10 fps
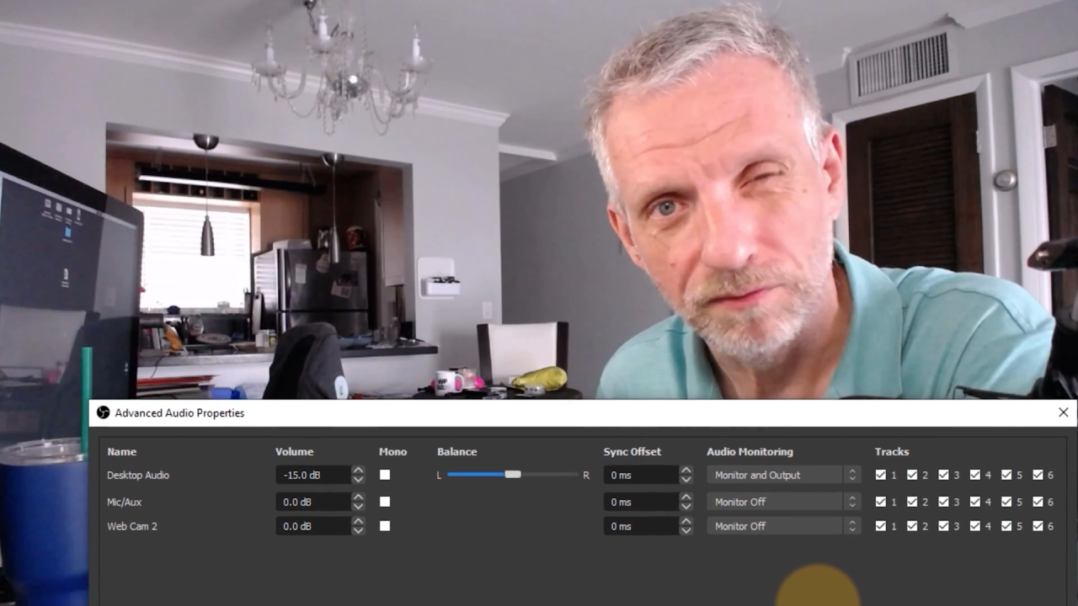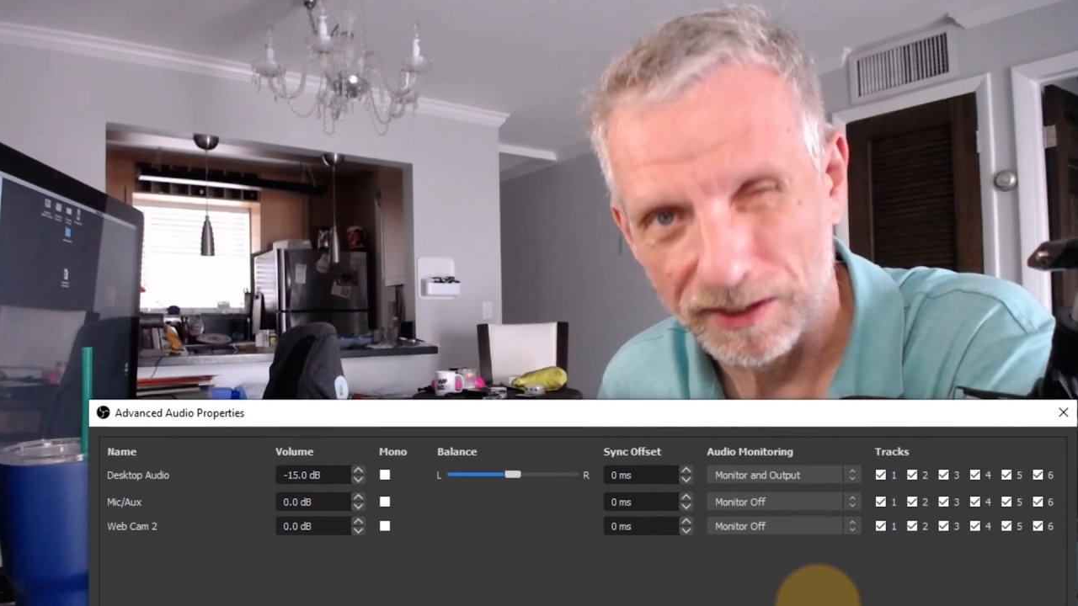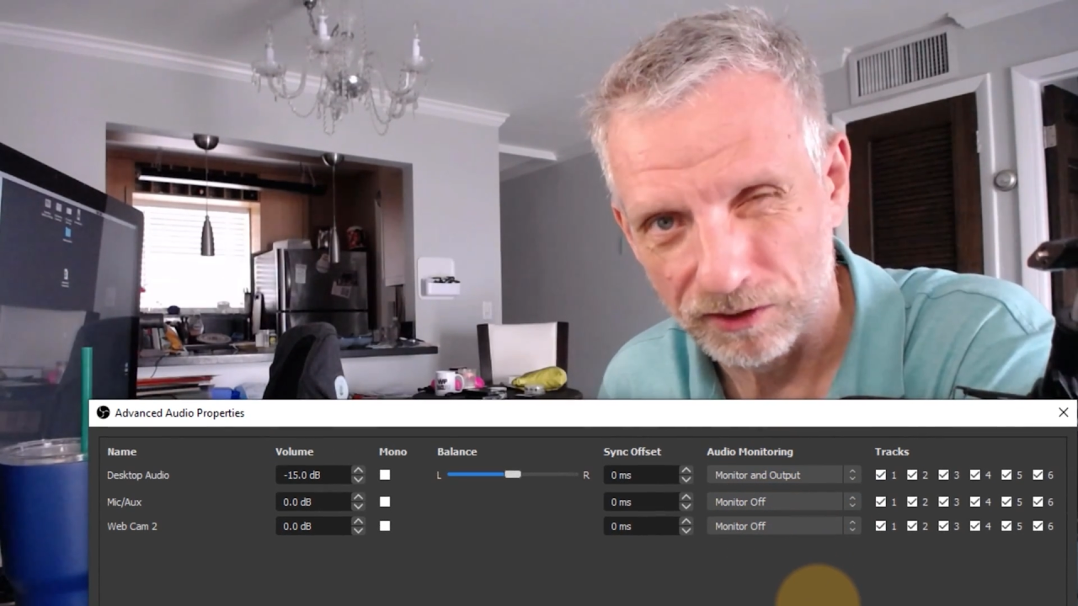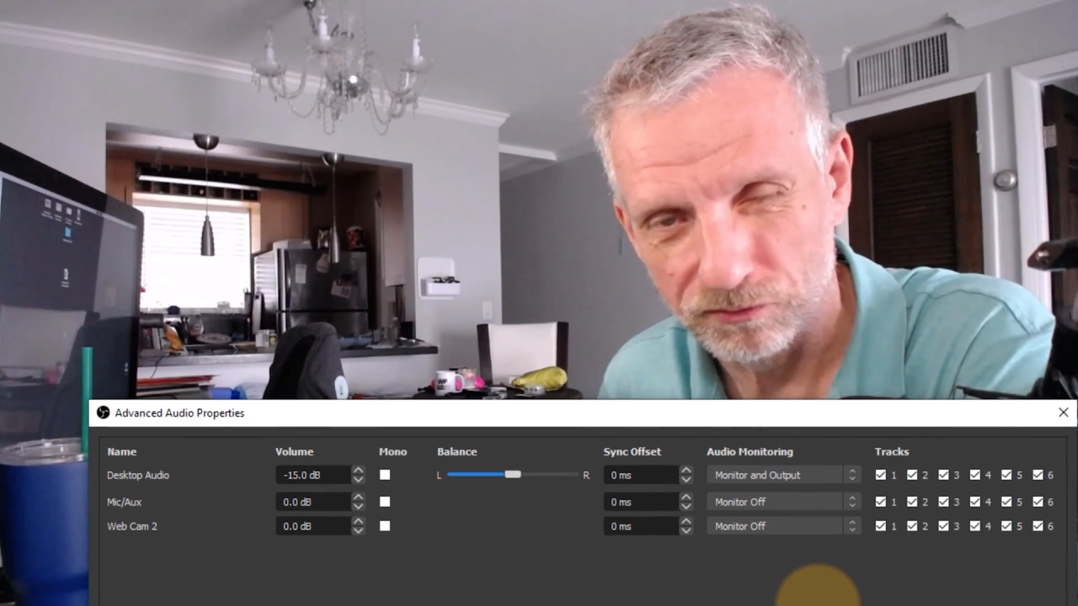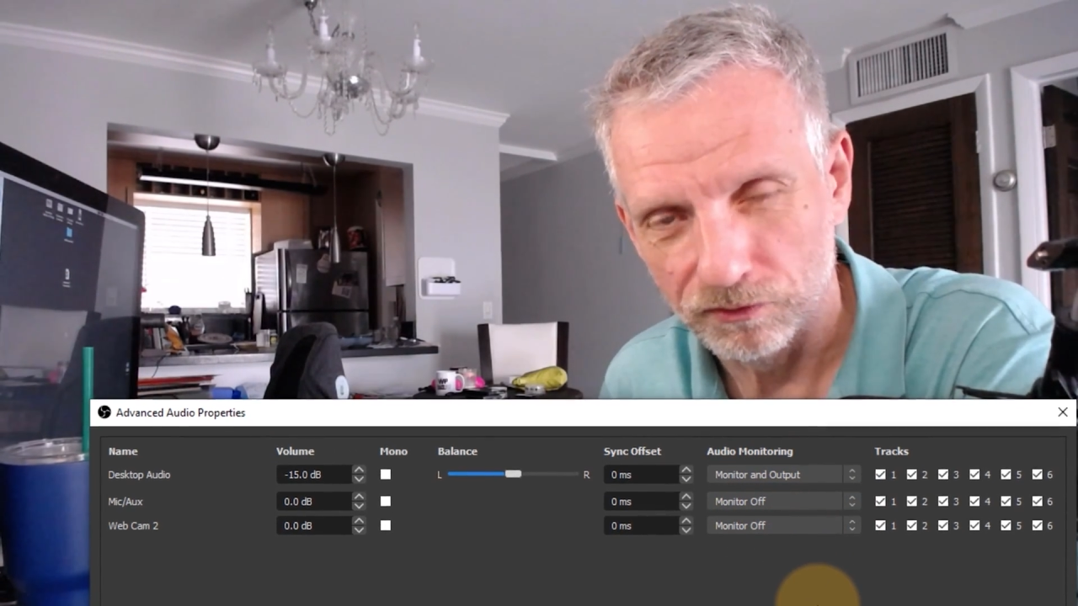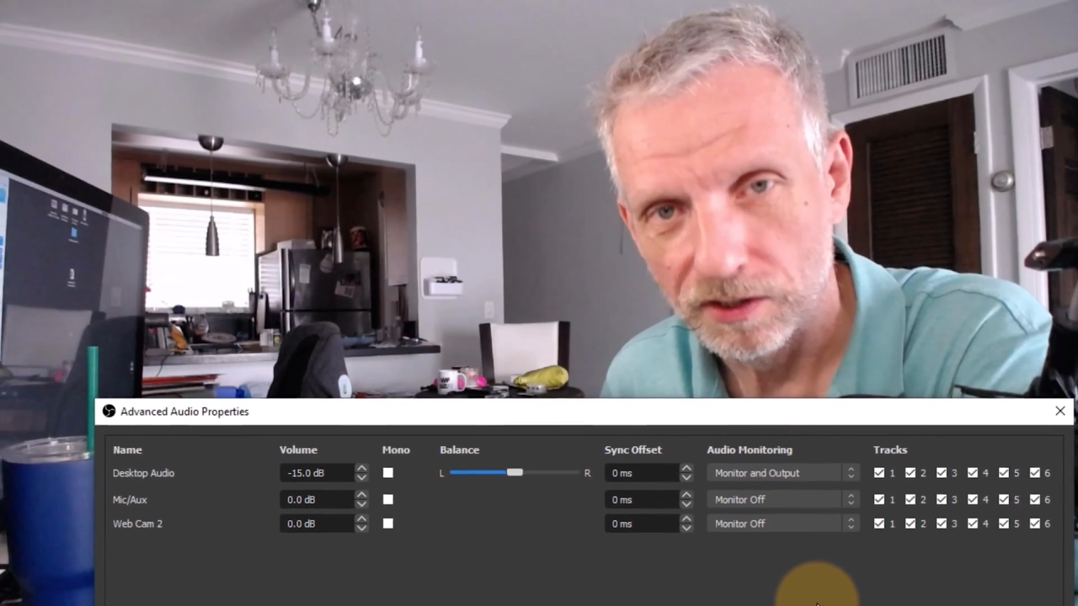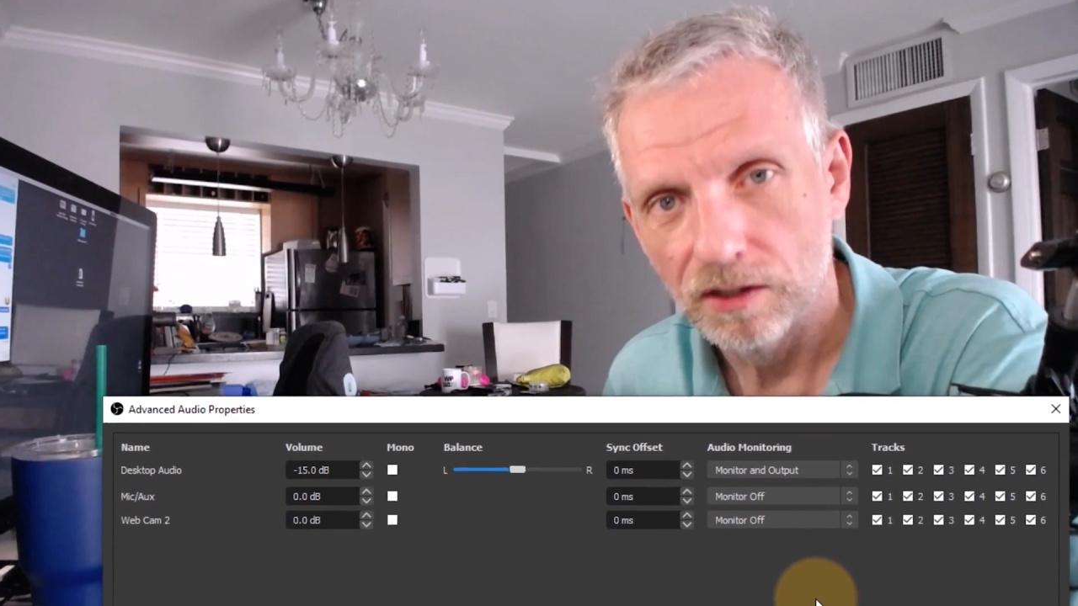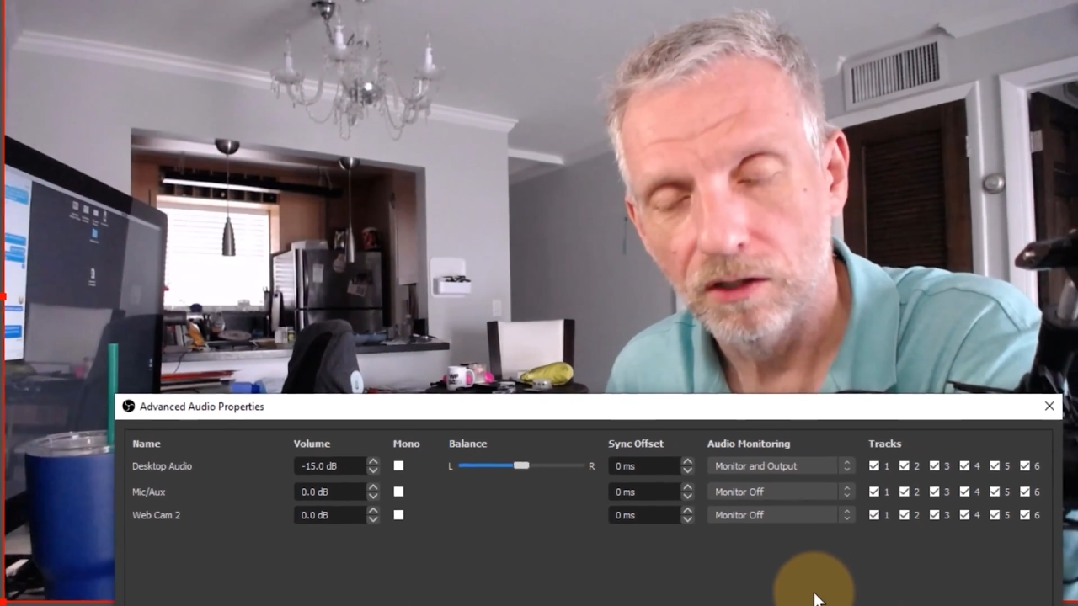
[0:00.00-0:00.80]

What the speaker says: the microphone